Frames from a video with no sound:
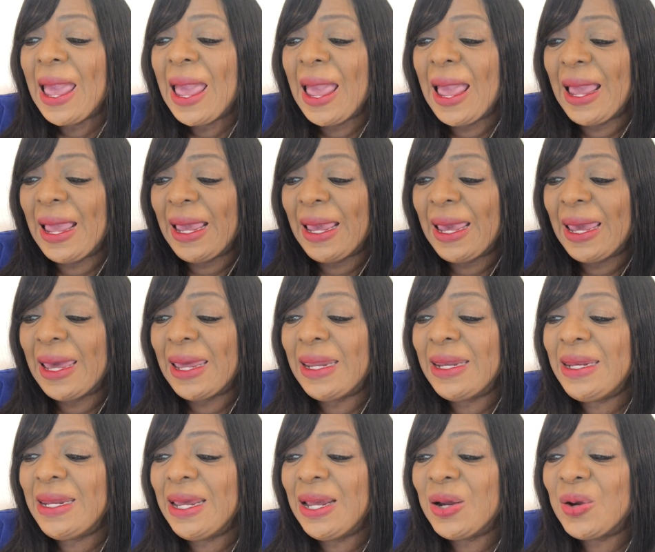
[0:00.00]

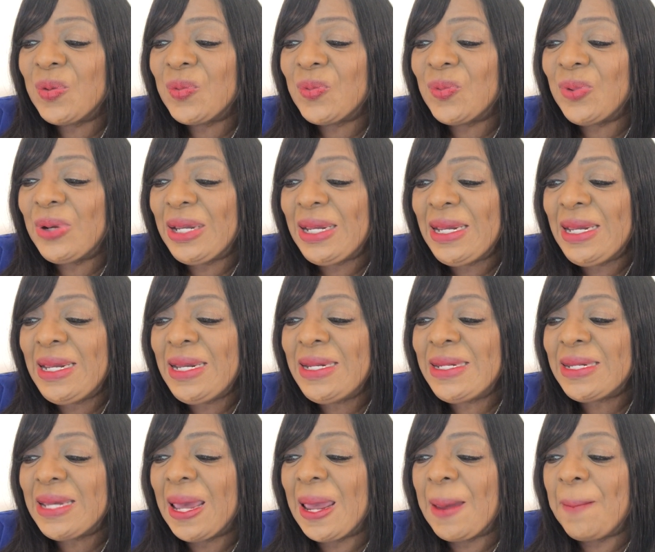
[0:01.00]
and
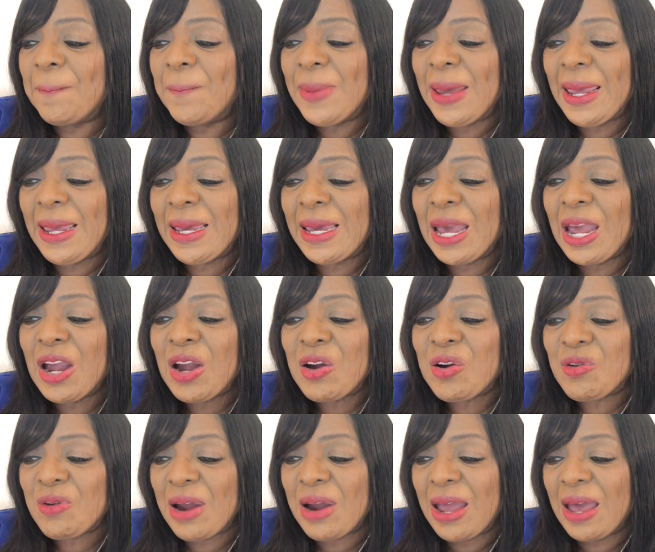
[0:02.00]
read and make
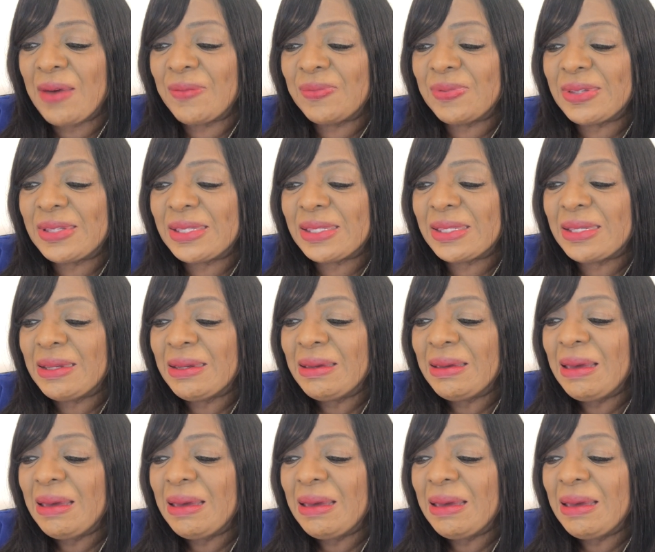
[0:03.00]
graphs.